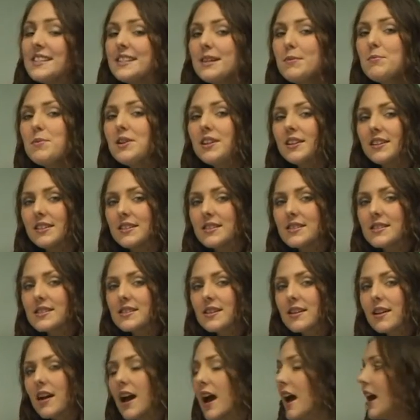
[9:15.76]
stimulus,
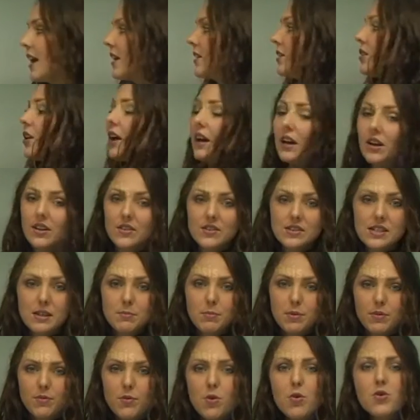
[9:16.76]
and like I said
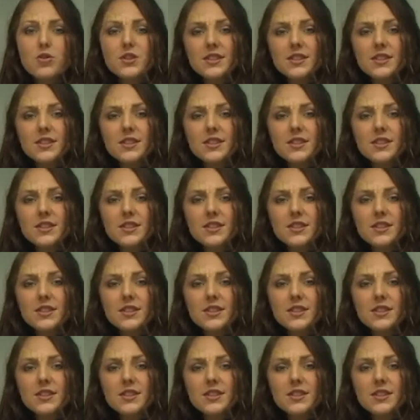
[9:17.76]
before,